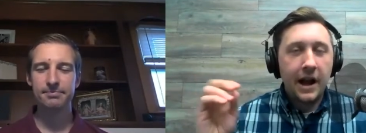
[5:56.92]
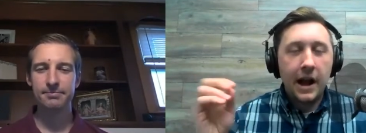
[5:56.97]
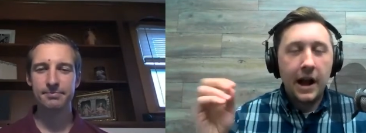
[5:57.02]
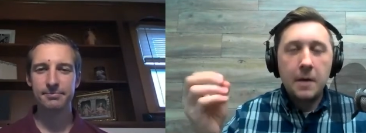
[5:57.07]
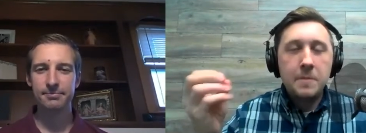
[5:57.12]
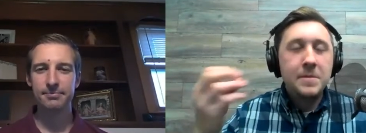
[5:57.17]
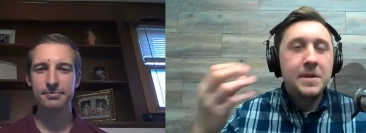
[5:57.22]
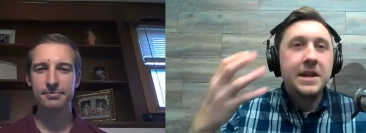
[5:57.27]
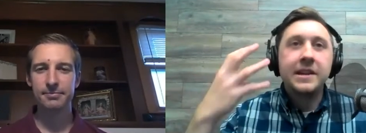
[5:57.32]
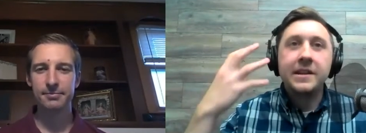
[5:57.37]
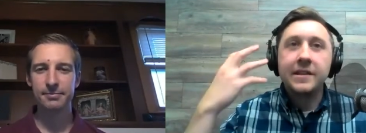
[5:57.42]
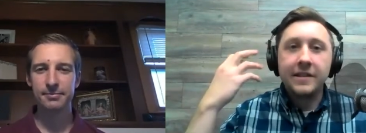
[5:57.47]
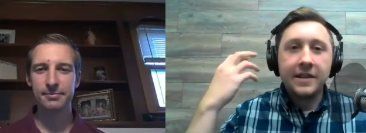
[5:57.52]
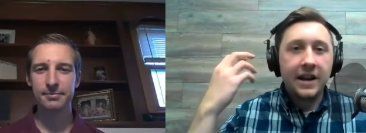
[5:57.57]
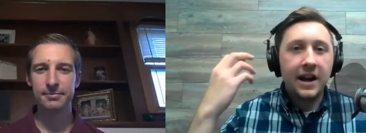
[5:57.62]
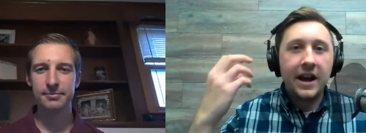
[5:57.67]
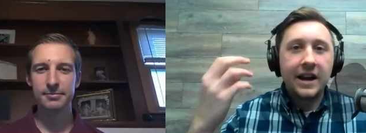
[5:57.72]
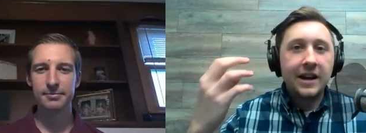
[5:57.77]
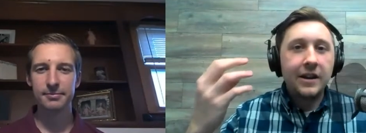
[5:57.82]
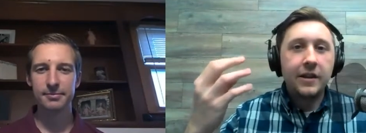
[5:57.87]
Speaker 1: immediately,
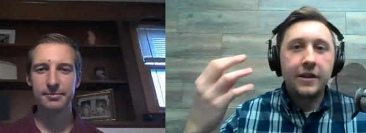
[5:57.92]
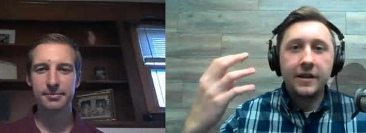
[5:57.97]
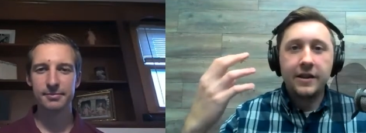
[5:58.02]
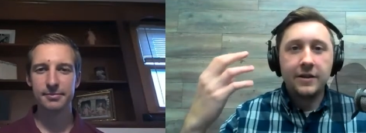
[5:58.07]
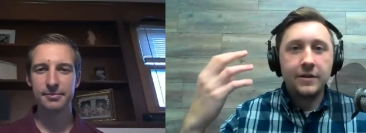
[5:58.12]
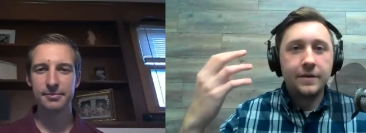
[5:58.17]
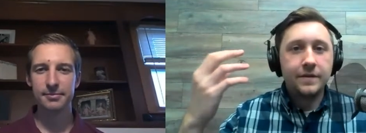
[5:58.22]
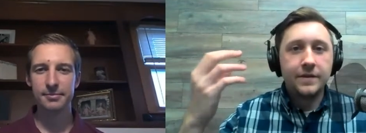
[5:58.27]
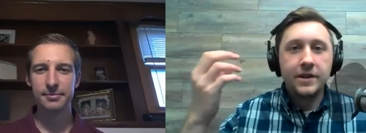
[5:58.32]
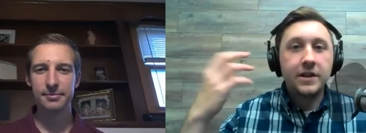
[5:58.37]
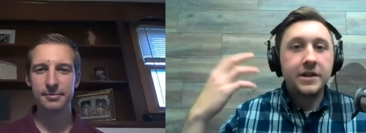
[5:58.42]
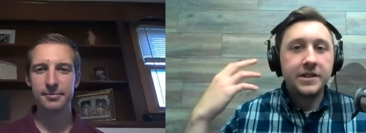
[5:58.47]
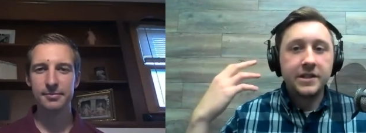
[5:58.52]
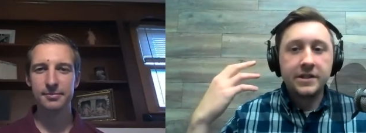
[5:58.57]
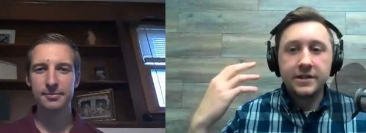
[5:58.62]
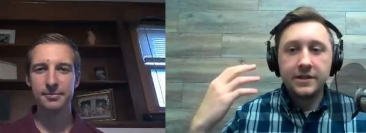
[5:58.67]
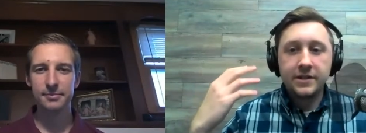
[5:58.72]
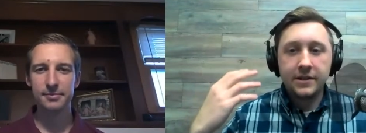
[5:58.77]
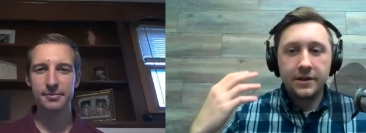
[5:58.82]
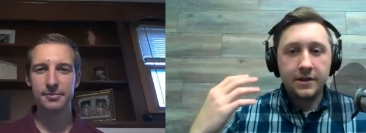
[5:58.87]
I can think of
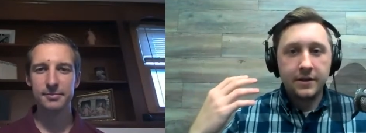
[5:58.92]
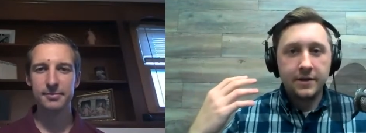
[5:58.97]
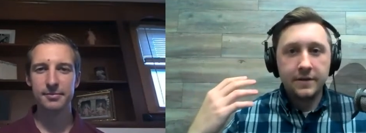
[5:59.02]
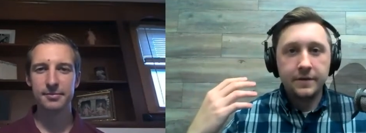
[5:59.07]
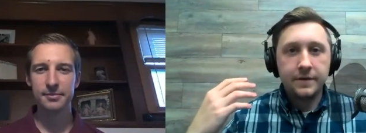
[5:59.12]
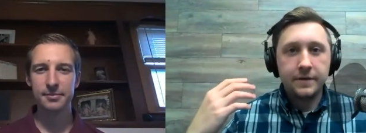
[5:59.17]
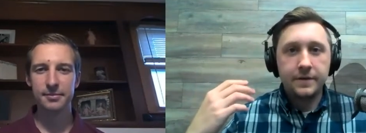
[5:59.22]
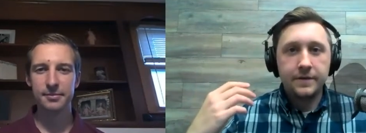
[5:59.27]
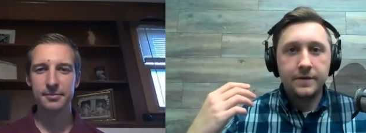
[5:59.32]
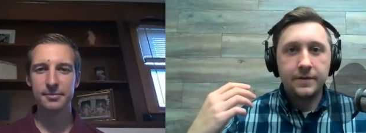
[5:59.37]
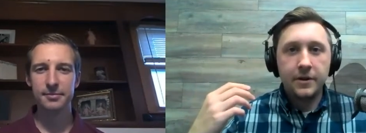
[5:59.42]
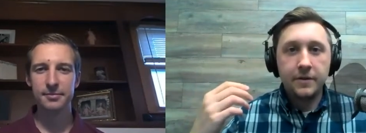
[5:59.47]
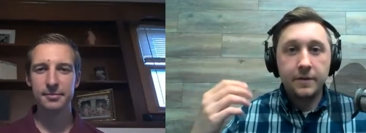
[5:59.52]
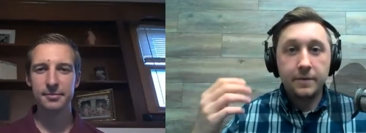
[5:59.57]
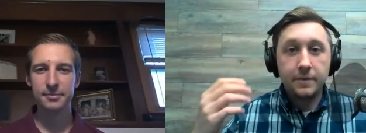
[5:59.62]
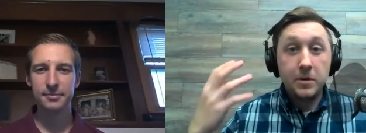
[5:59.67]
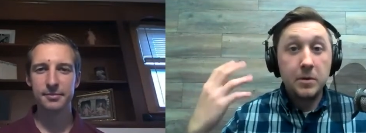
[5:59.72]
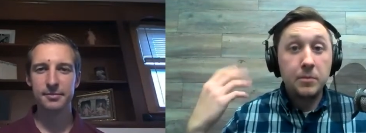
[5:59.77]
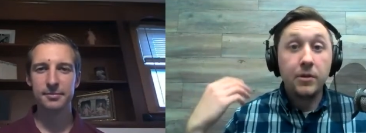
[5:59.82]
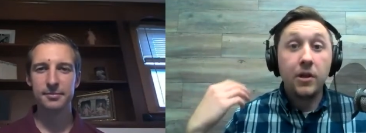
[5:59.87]
dozens of, of
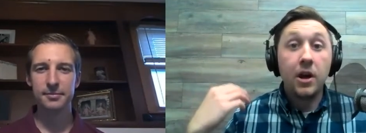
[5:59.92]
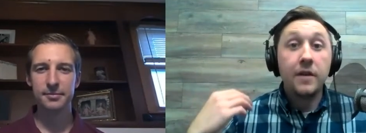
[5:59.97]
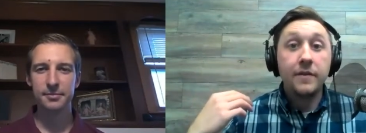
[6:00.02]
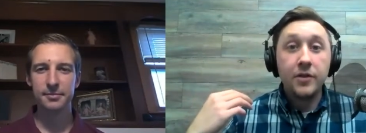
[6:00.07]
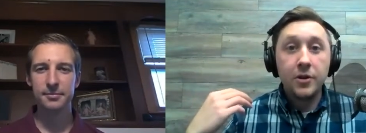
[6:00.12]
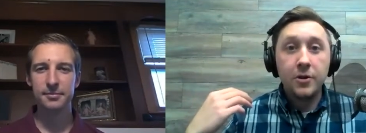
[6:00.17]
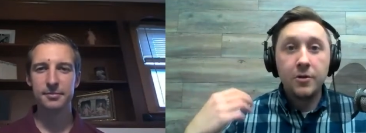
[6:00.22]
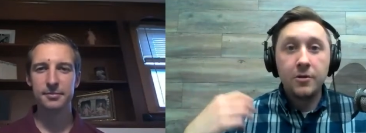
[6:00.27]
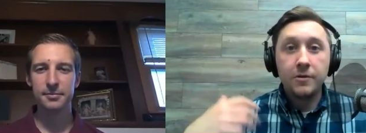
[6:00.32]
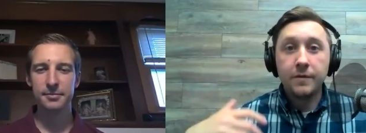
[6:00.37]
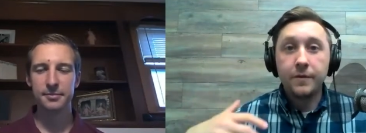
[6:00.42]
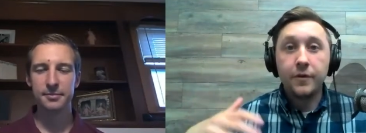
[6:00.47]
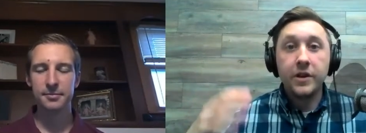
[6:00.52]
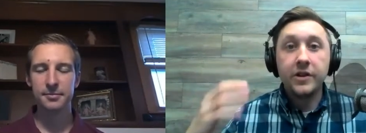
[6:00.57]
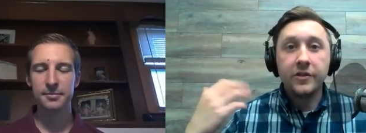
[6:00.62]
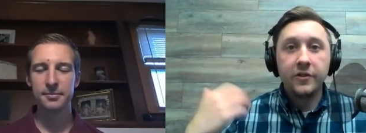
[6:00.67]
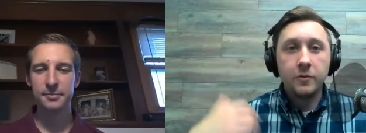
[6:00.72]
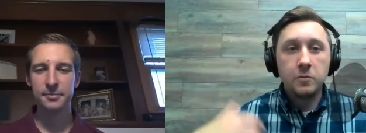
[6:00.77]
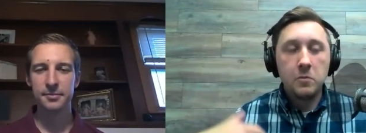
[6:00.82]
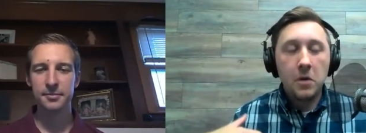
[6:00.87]
people I've known, friends
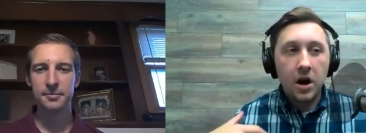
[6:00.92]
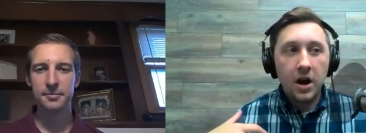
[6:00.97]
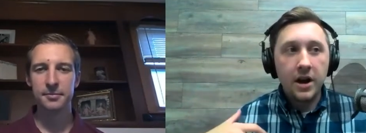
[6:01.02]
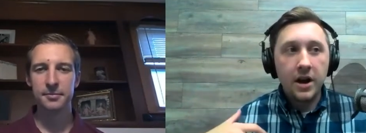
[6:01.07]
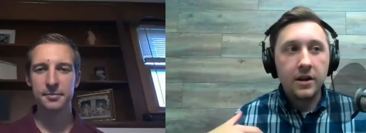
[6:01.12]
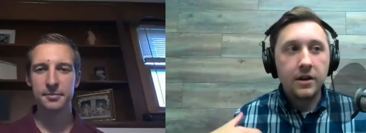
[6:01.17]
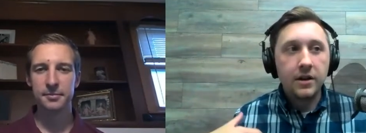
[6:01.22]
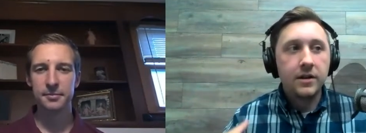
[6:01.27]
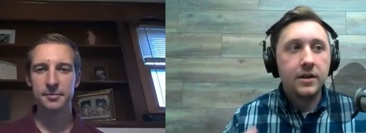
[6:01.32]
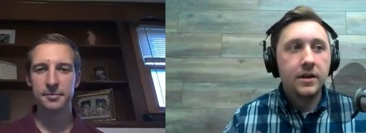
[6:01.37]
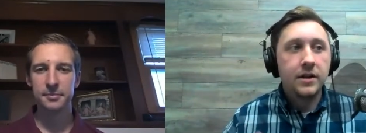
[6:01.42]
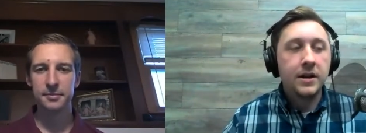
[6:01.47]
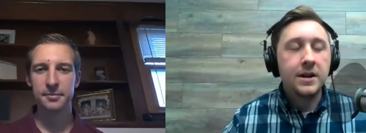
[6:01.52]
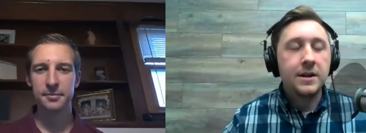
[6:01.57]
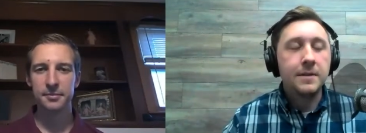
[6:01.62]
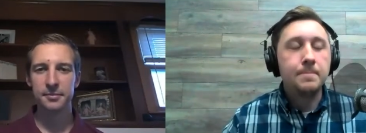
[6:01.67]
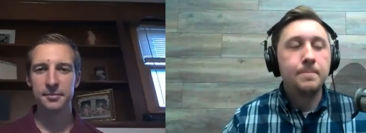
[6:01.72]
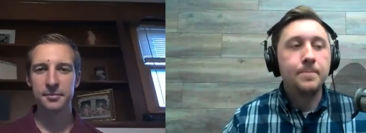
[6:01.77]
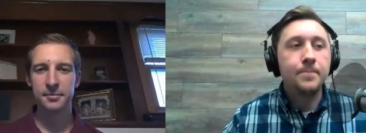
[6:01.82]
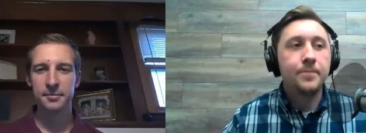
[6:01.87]
of mine,
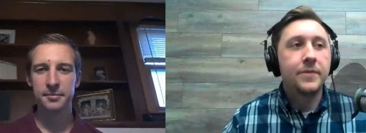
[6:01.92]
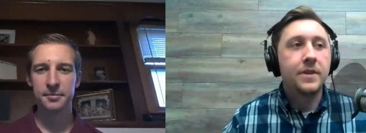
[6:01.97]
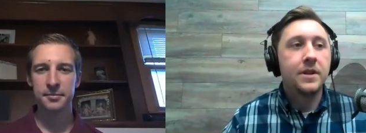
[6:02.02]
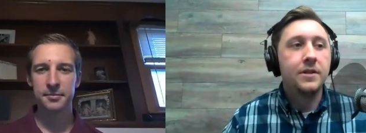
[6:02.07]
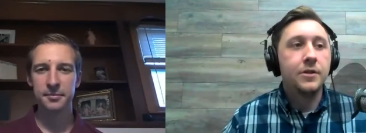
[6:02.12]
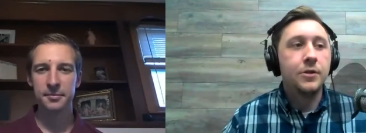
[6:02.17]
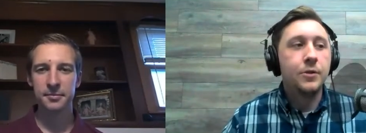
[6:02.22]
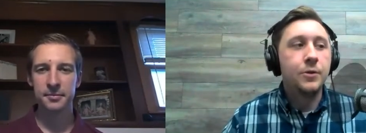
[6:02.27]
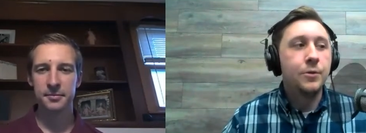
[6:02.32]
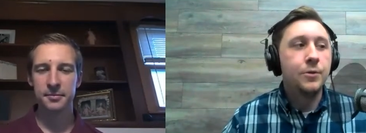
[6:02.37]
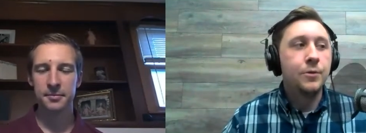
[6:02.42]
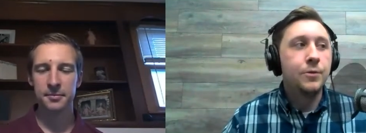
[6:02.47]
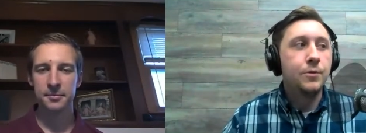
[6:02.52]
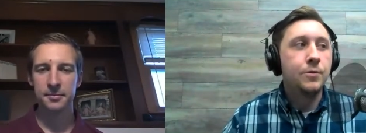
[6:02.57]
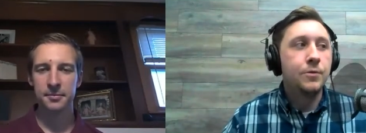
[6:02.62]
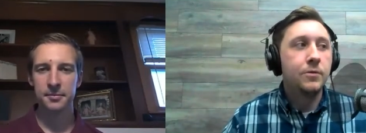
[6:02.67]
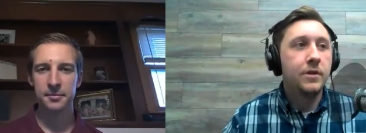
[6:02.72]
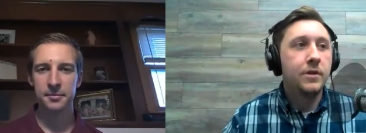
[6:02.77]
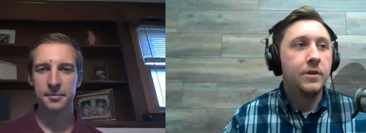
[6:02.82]
um, who,